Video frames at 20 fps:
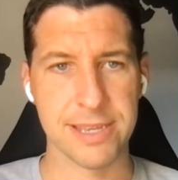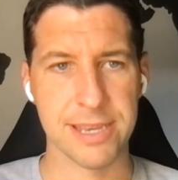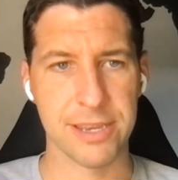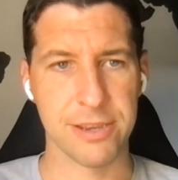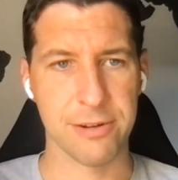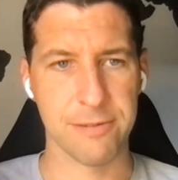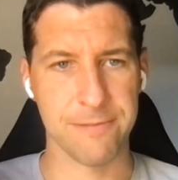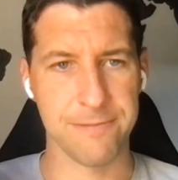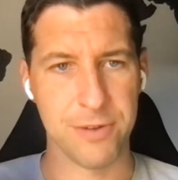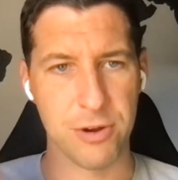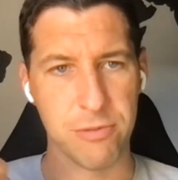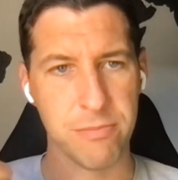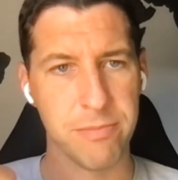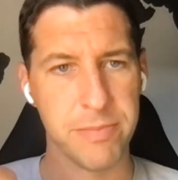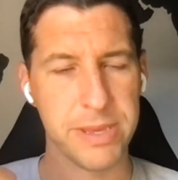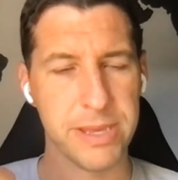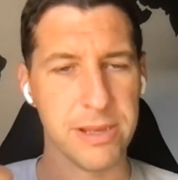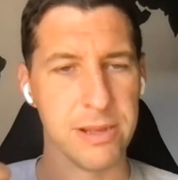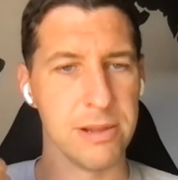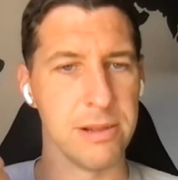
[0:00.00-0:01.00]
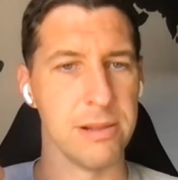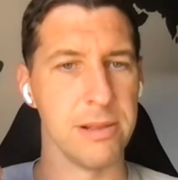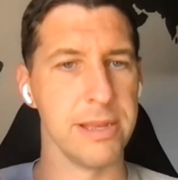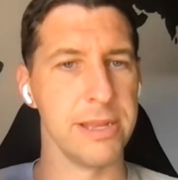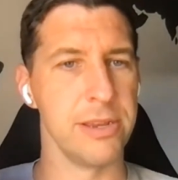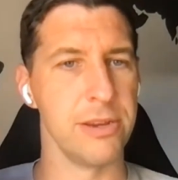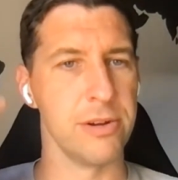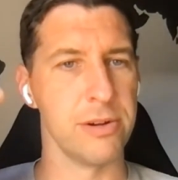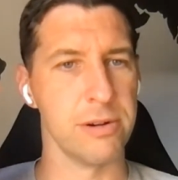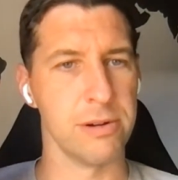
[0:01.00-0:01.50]
like your phone bill
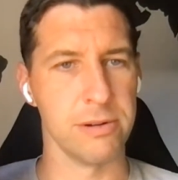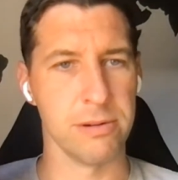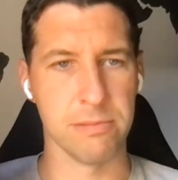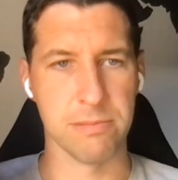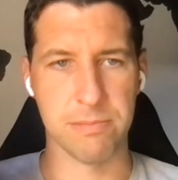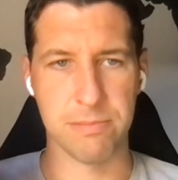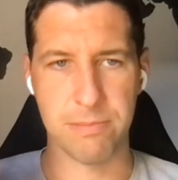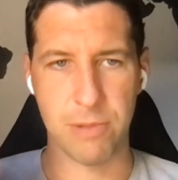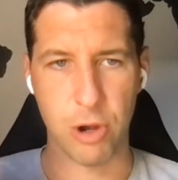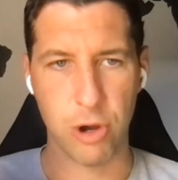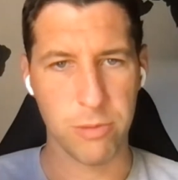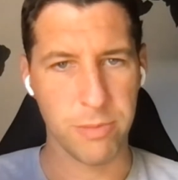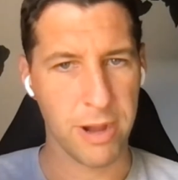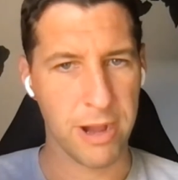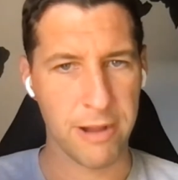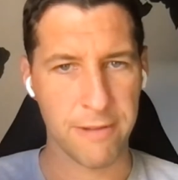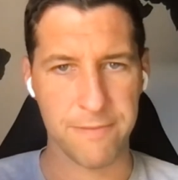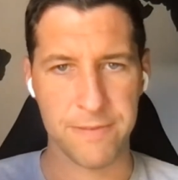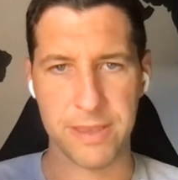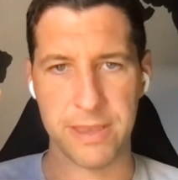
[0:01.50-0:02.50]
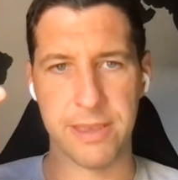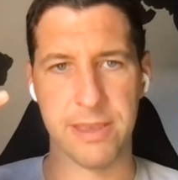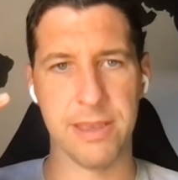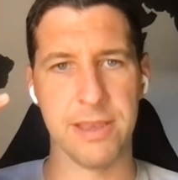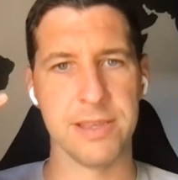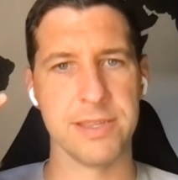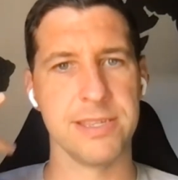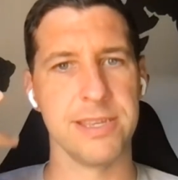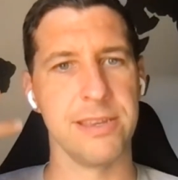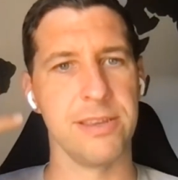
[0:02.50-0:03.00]
and your home
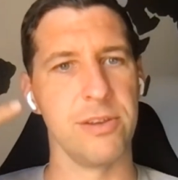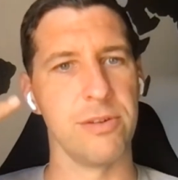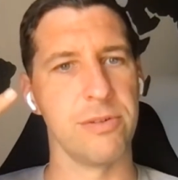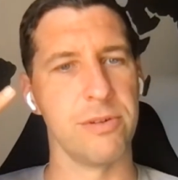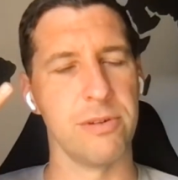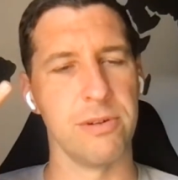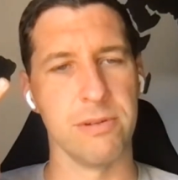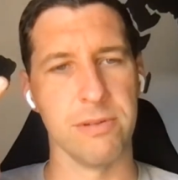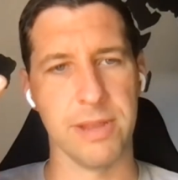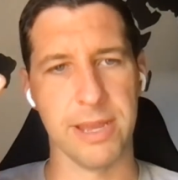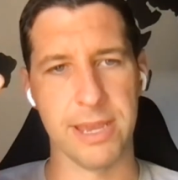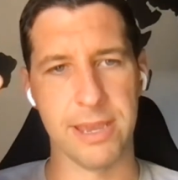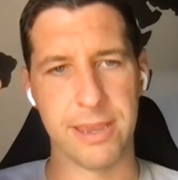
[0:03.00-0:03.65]
office and your